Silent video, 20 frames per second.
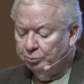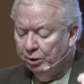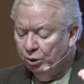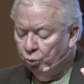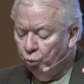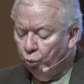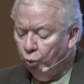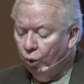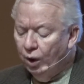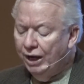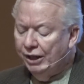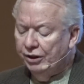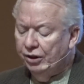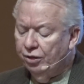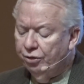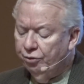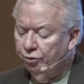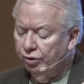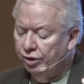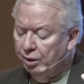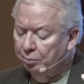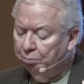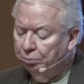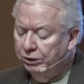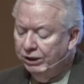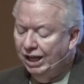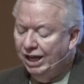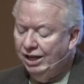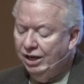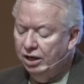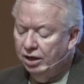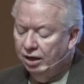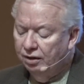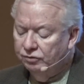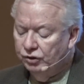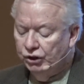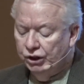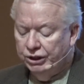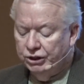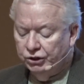been won through the blood
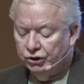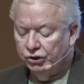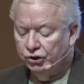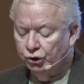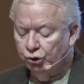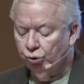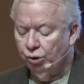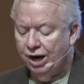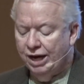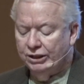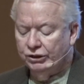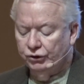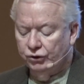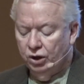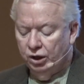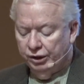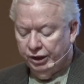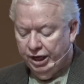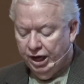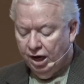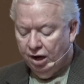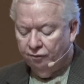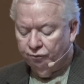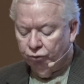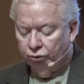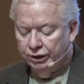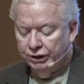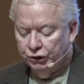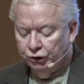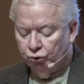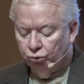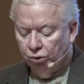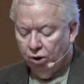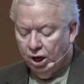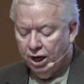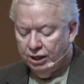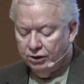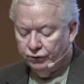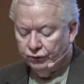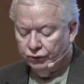of Jesus Christ on Calvary's
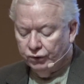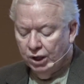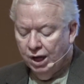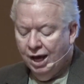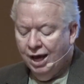cross.